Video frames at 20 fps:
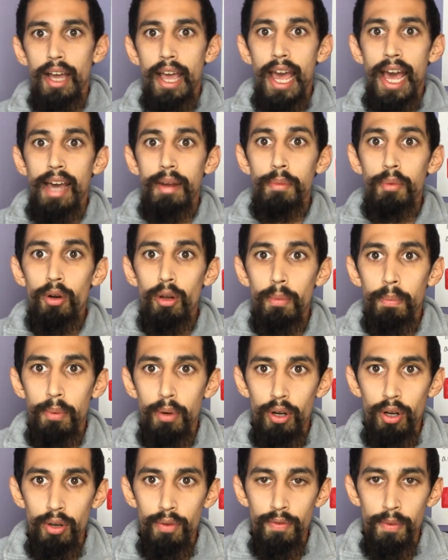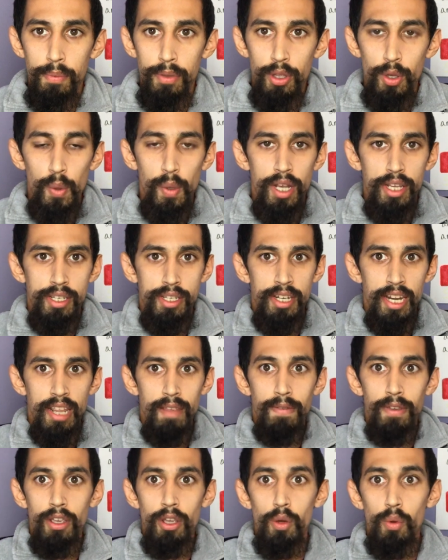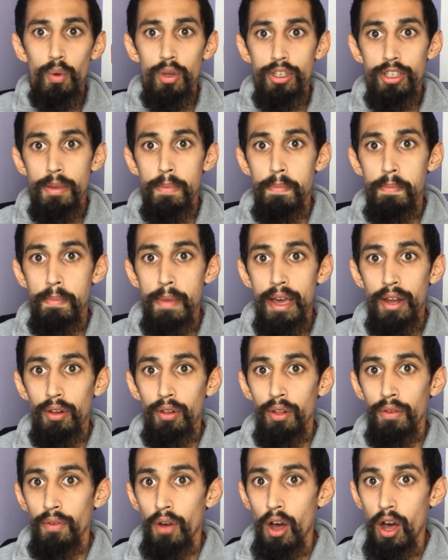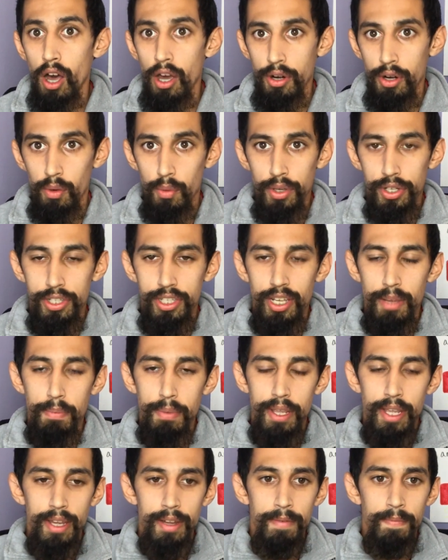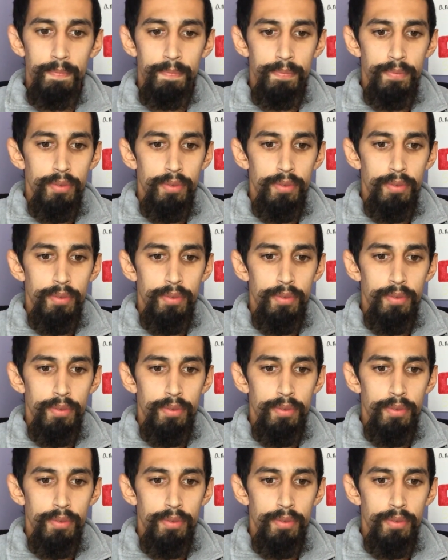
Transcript: Admiral Byrd from the US Navy, who is a Medal of Honor recipient,